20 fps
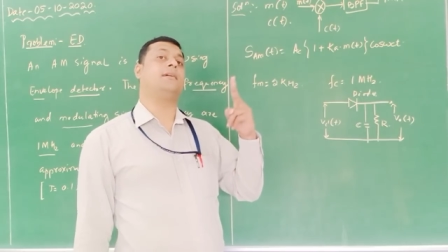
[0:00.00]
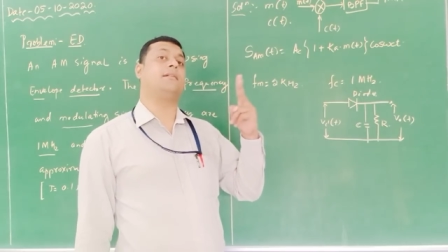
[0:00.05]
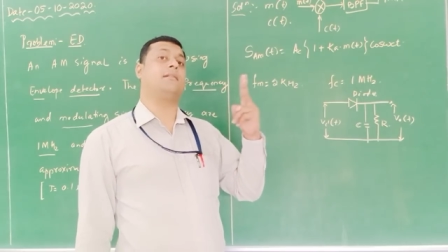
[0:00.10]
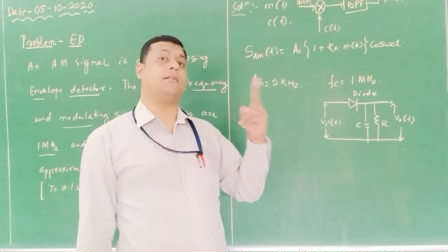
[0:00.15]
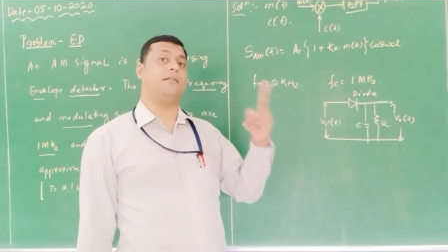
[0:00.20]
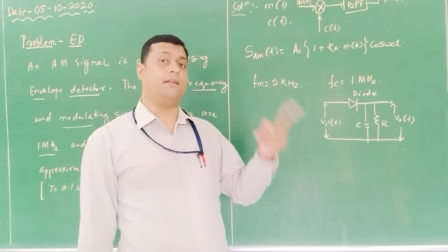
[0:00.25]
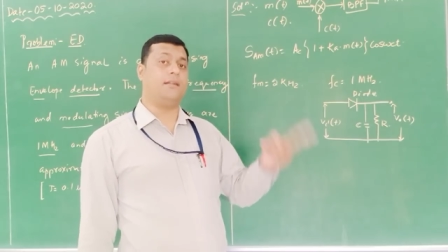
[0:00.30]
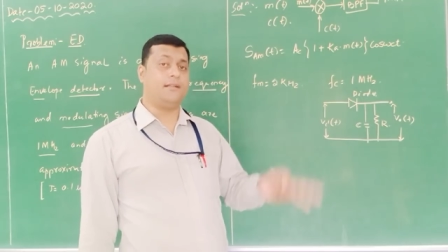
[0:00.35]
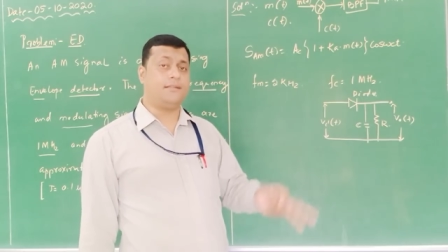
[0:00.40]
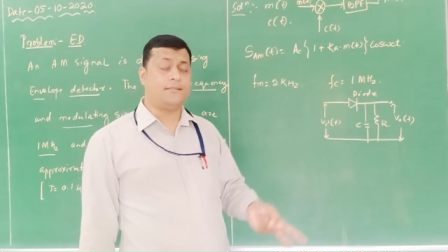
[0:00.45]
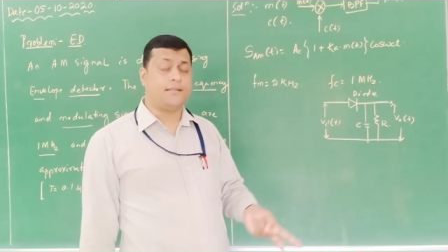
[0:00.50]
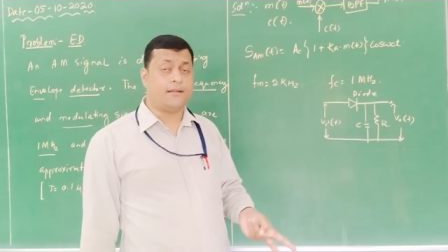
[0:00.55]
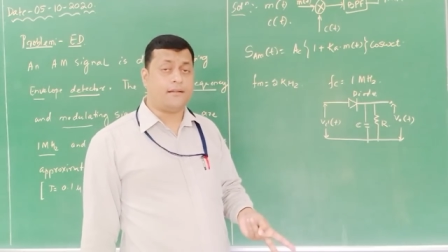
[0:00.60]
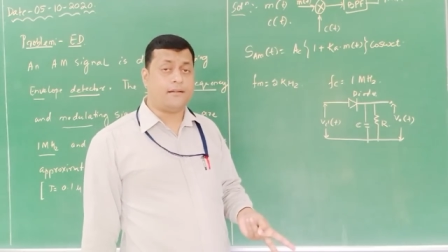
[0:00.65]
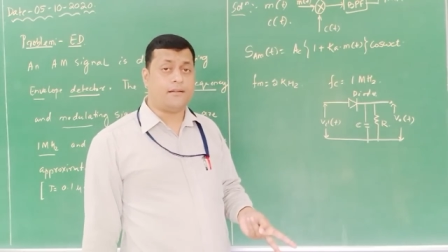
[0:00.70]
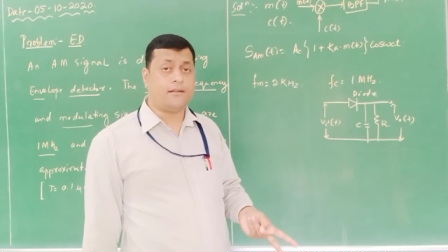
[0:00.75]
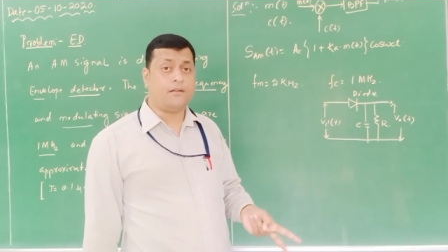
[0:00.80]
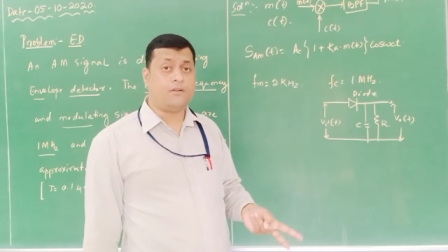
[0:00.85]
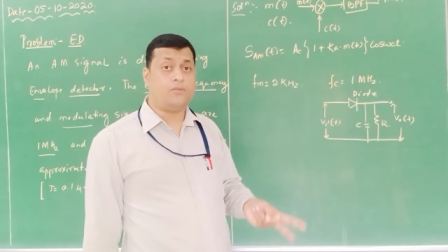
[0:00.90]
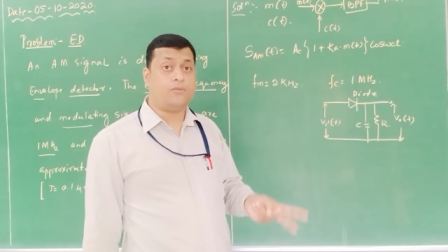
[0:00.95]
condition
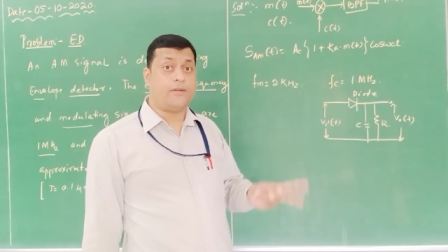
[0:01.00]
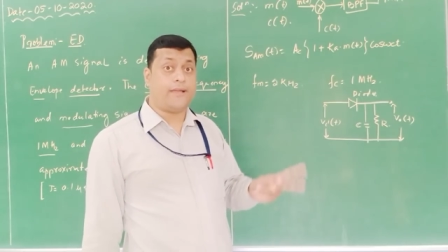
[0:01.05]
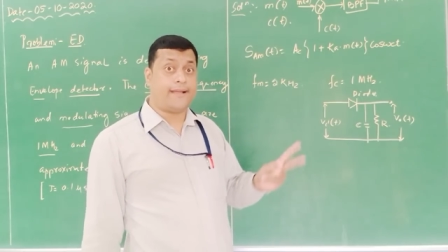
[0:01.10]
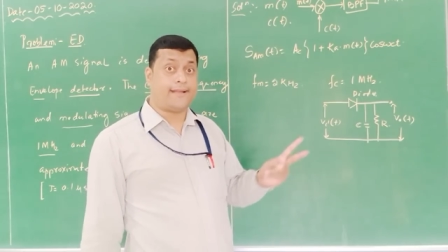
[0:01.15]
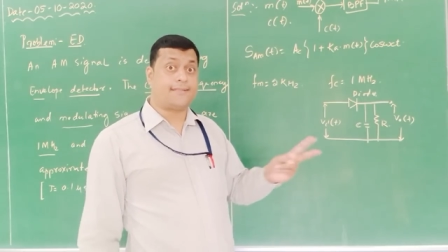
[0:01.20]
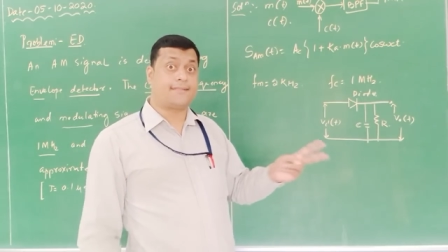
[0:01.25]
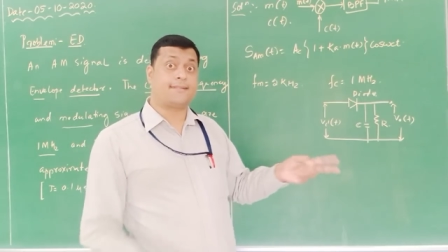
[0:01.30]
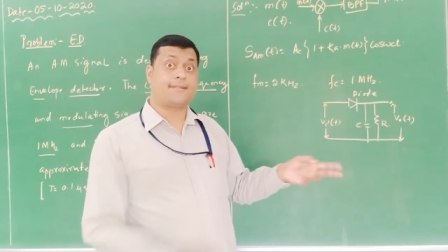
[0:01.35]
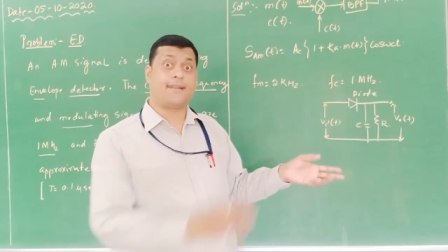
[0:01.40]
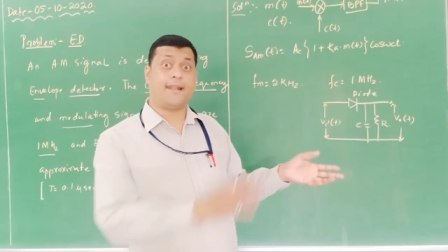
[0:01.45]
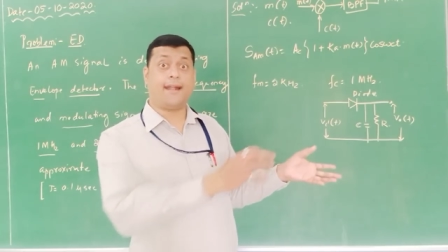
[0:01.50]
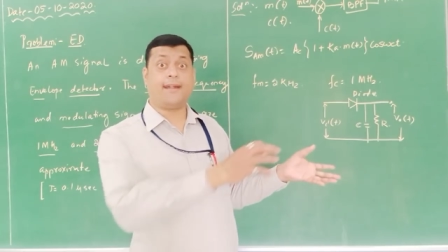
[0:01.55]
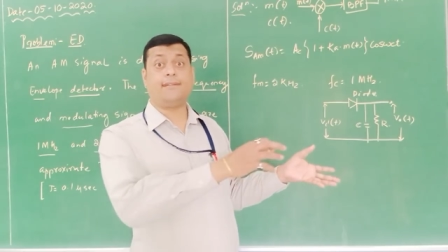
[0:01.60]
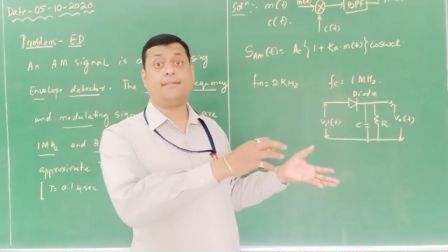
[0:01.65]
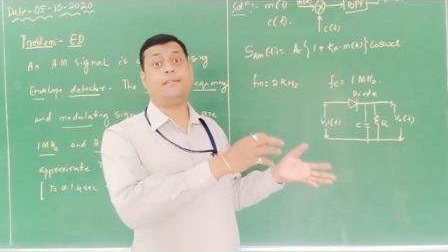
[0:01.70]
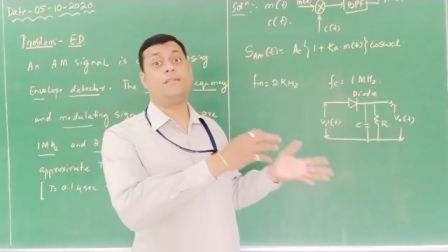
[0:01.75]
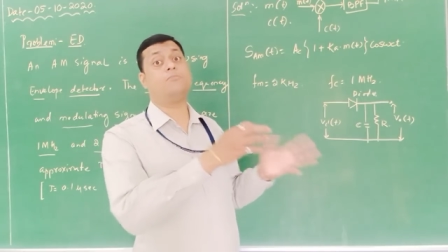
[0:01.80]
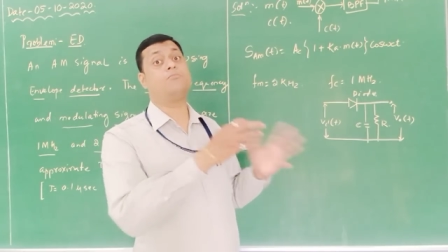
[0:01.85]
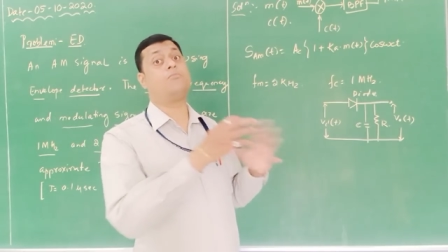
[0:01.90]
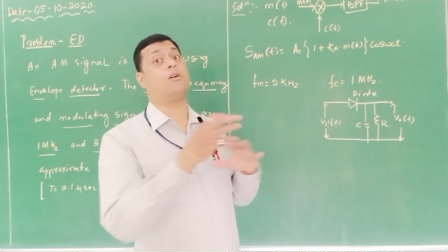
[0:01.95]
to extract
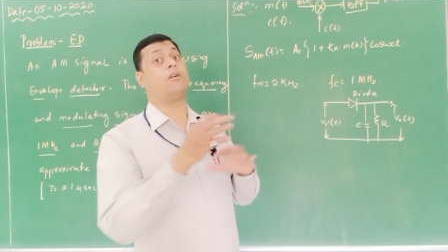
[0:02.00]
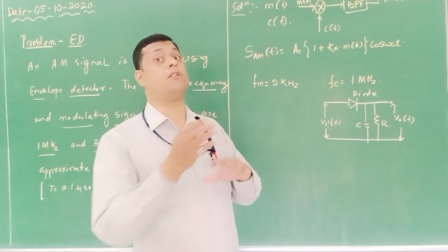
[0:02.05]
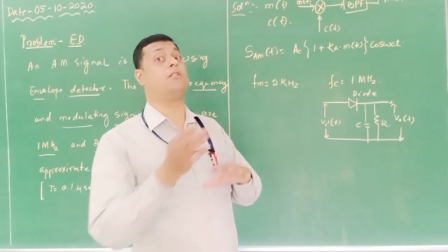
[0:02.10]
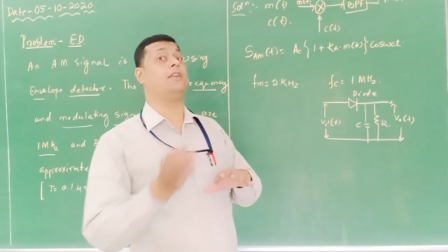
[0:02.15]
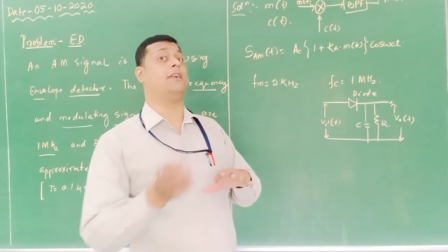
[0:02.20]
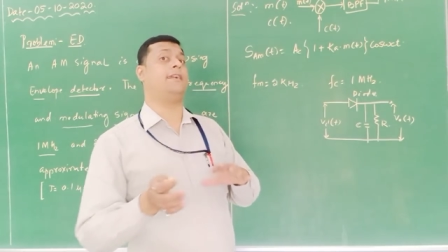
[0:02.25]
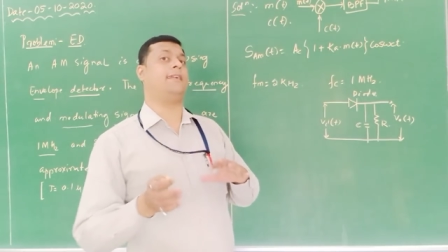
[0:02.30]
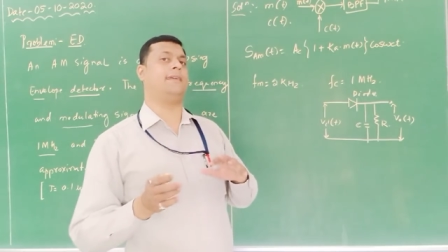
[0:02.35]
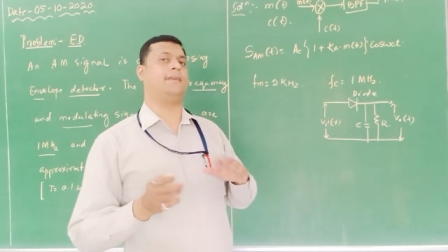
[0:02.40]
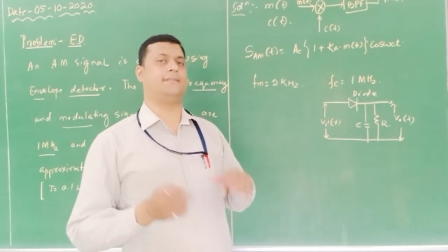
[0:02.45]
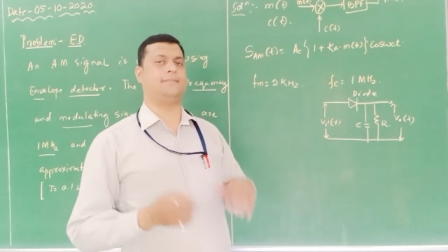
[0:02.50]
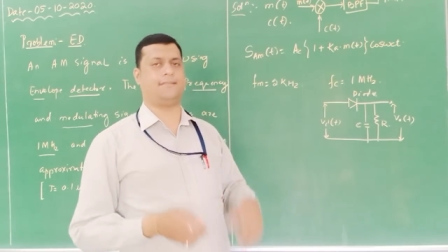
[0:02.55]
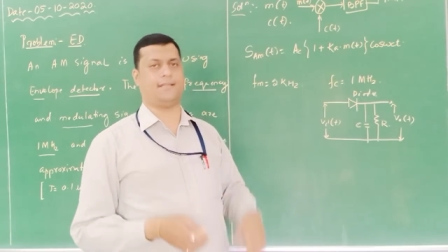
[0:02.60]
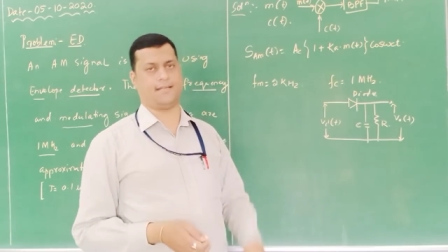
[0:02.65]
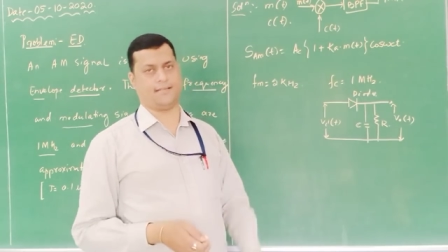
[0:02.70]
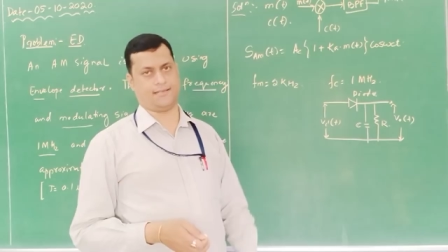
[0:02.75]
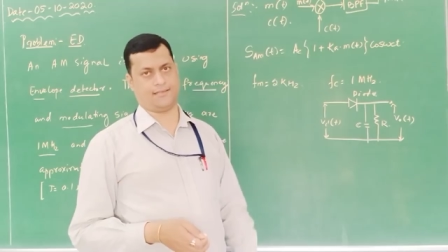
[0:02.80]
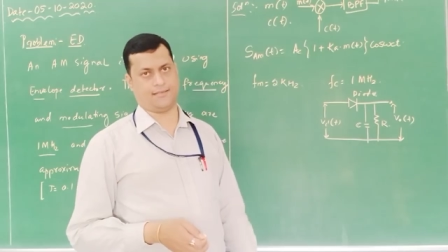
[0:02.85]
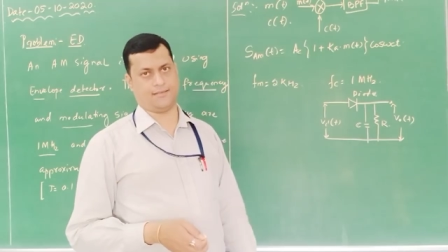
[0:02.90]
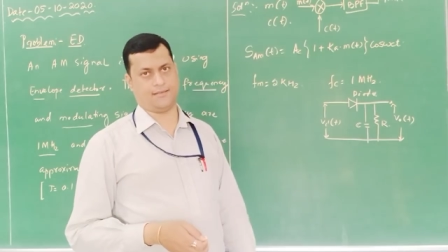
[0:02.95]
the modulating
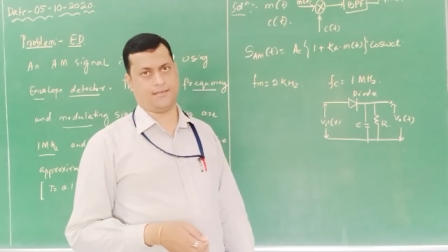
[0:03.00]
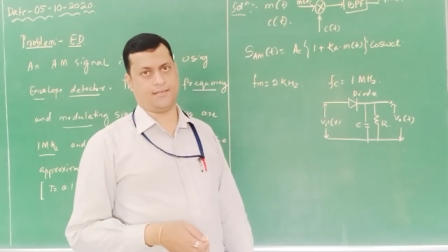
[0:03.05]
signal.